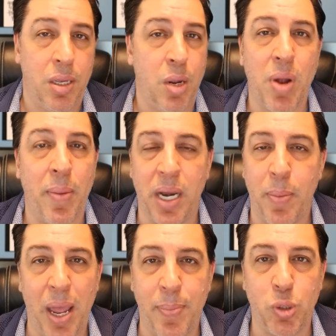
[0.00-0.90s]
you're probably going
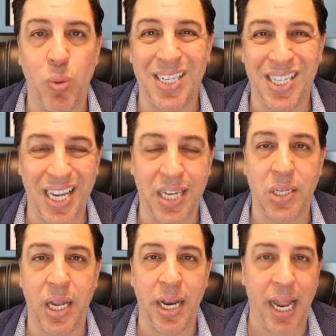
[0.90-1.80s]
to pay between
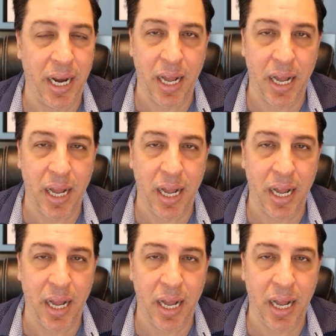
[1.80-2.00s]
$60 and